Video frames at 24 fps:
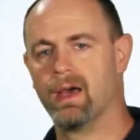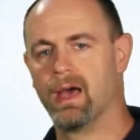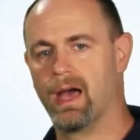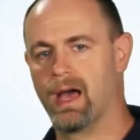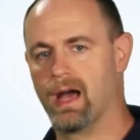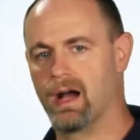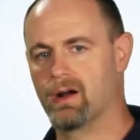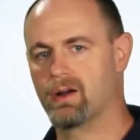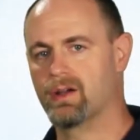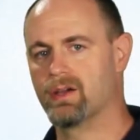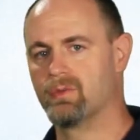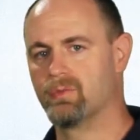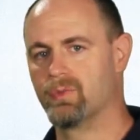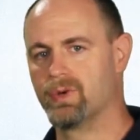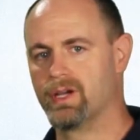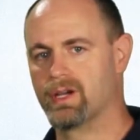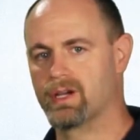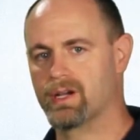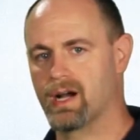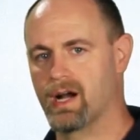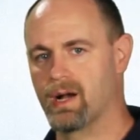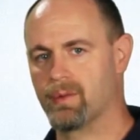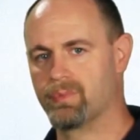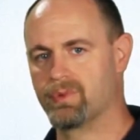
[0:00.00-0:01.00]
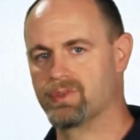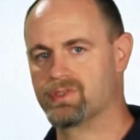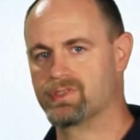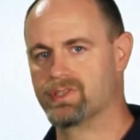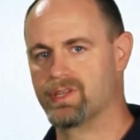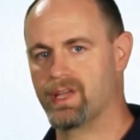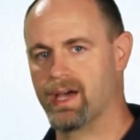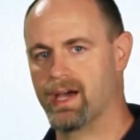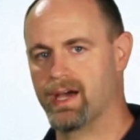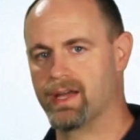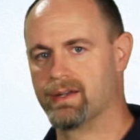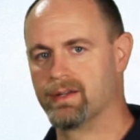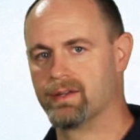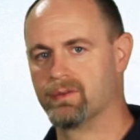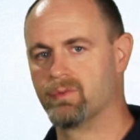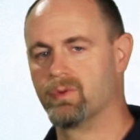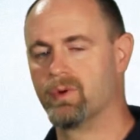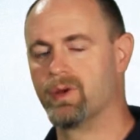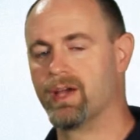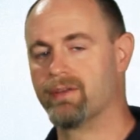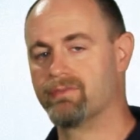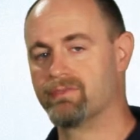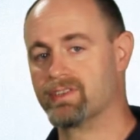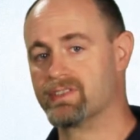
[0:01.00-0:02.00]
How can we accomplish that?
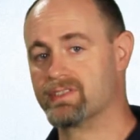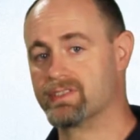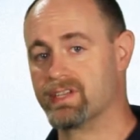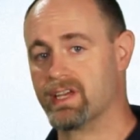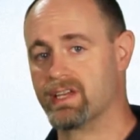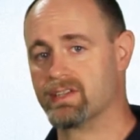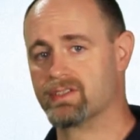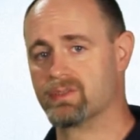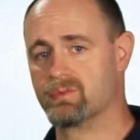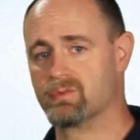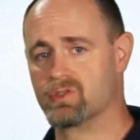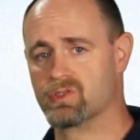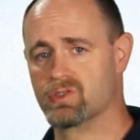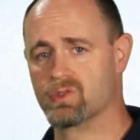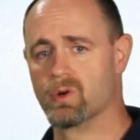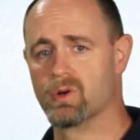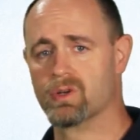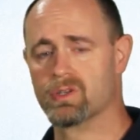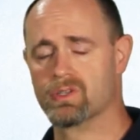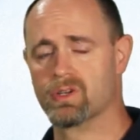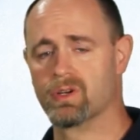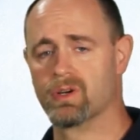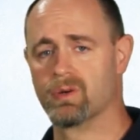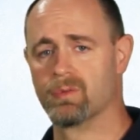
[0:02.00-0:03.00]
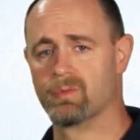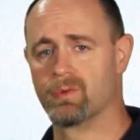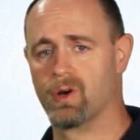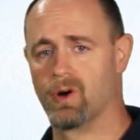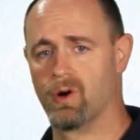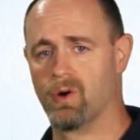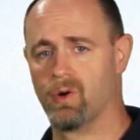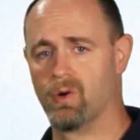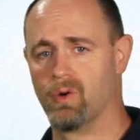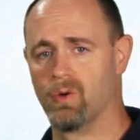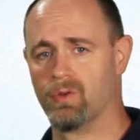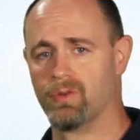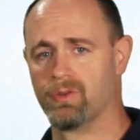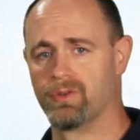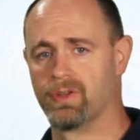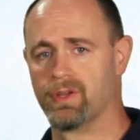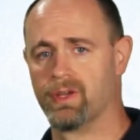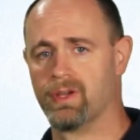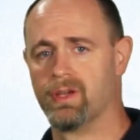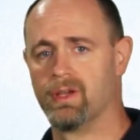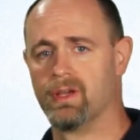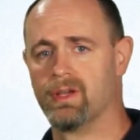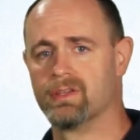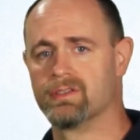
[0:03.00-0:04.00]
We have to set some short-term goals,
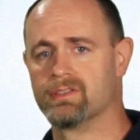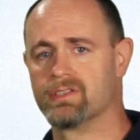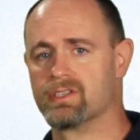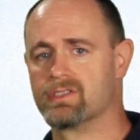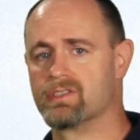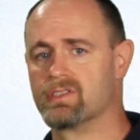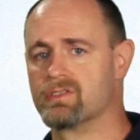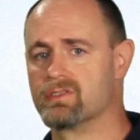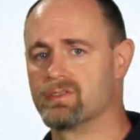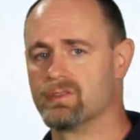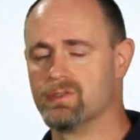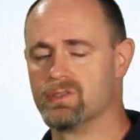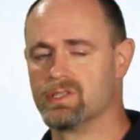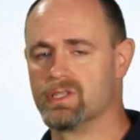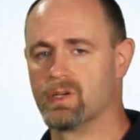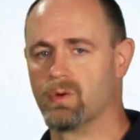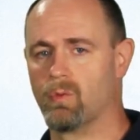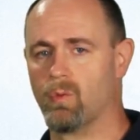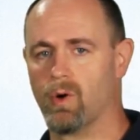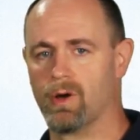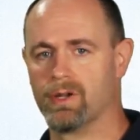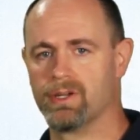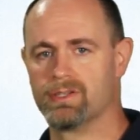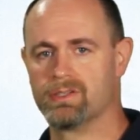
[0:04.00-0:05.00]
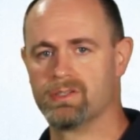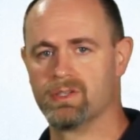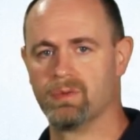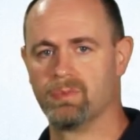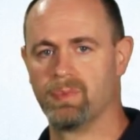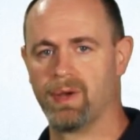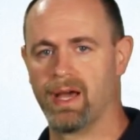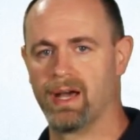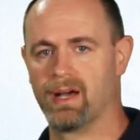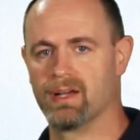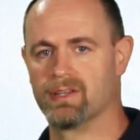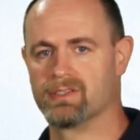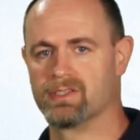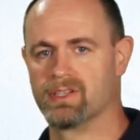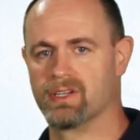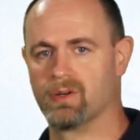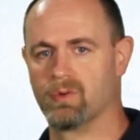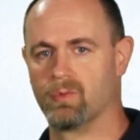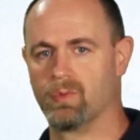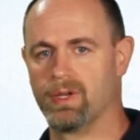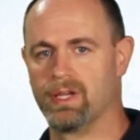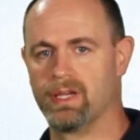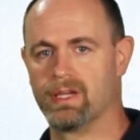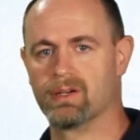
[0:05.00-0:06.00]
such as losing 1 to 2 pounds in a
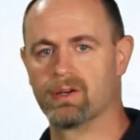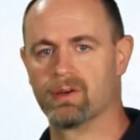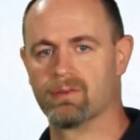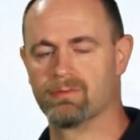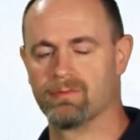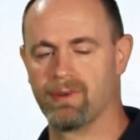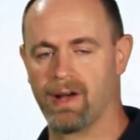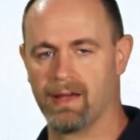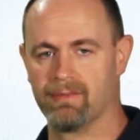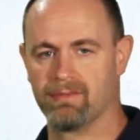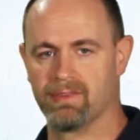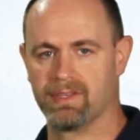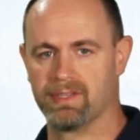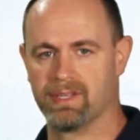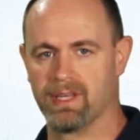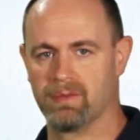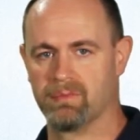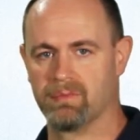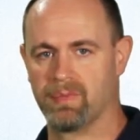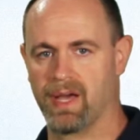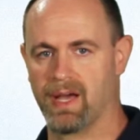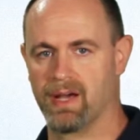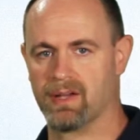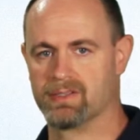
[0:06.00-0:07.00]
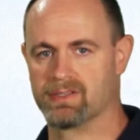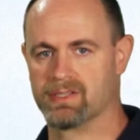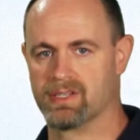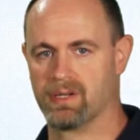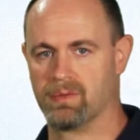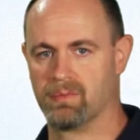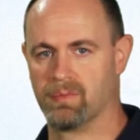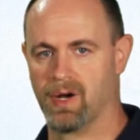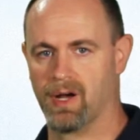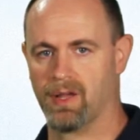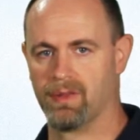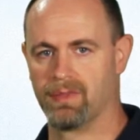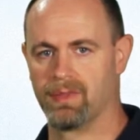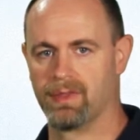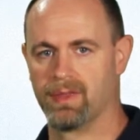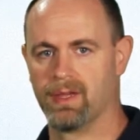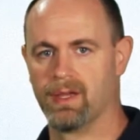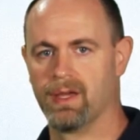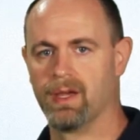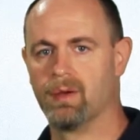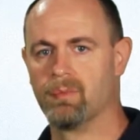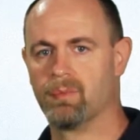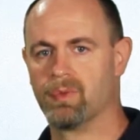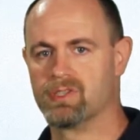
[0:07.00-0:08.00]
week or 5 to 10 pounds in a month,
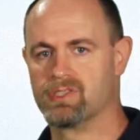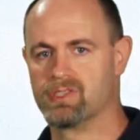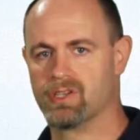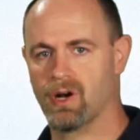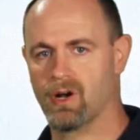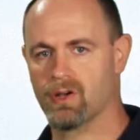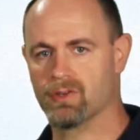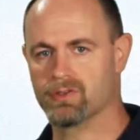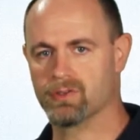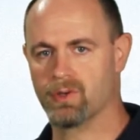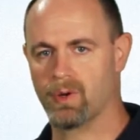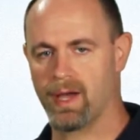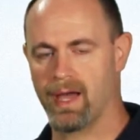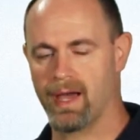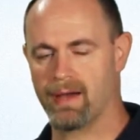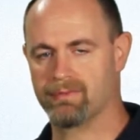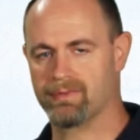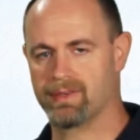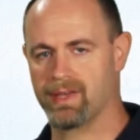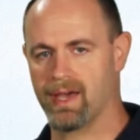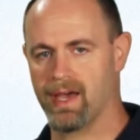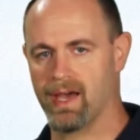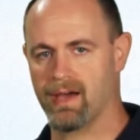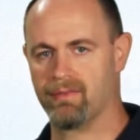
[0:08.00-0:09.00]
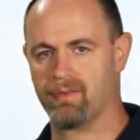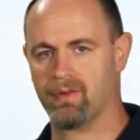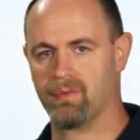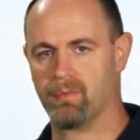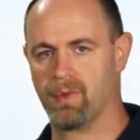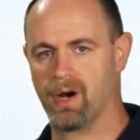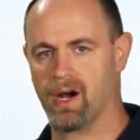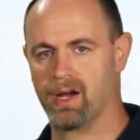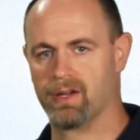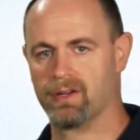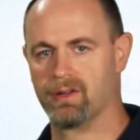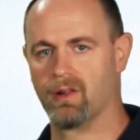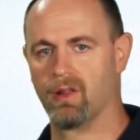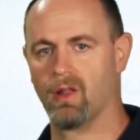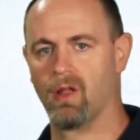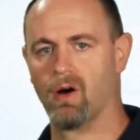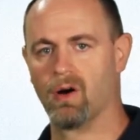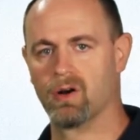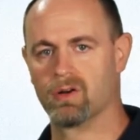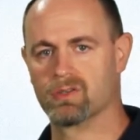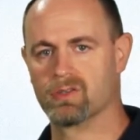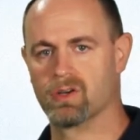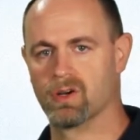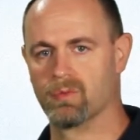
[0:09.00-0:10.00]
but you also have to have in mind a
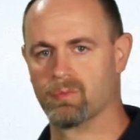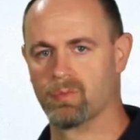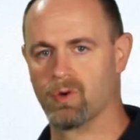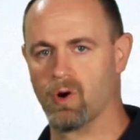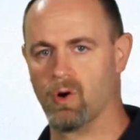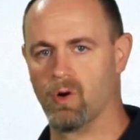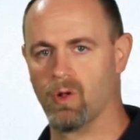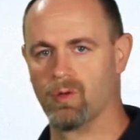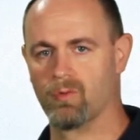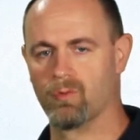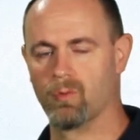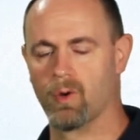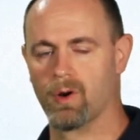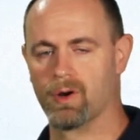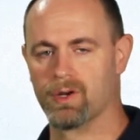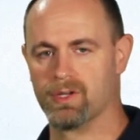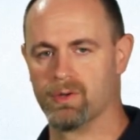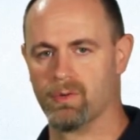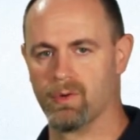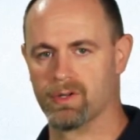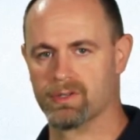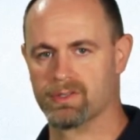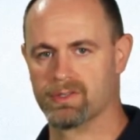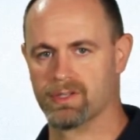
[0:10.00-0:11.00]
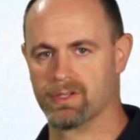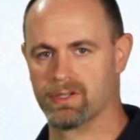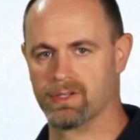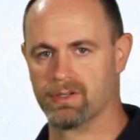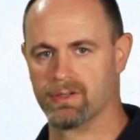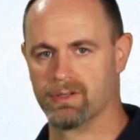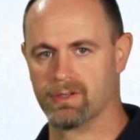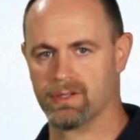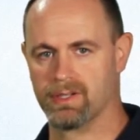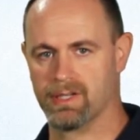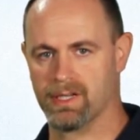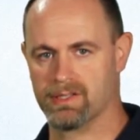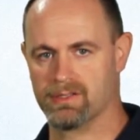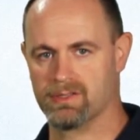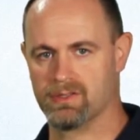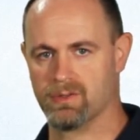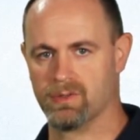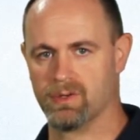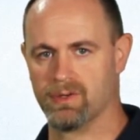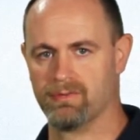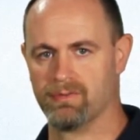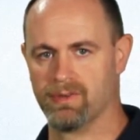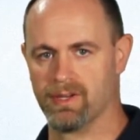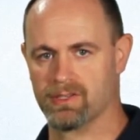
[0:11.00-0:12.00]
long-term goal of where you want to get
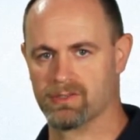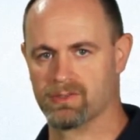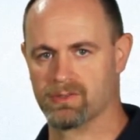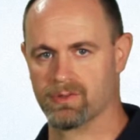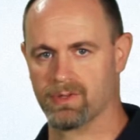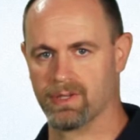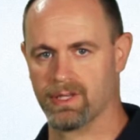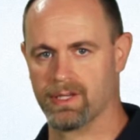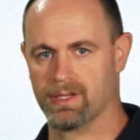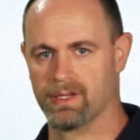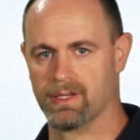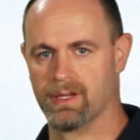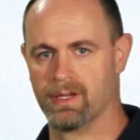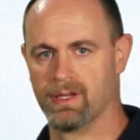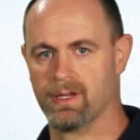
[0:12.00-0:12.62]
to eventually.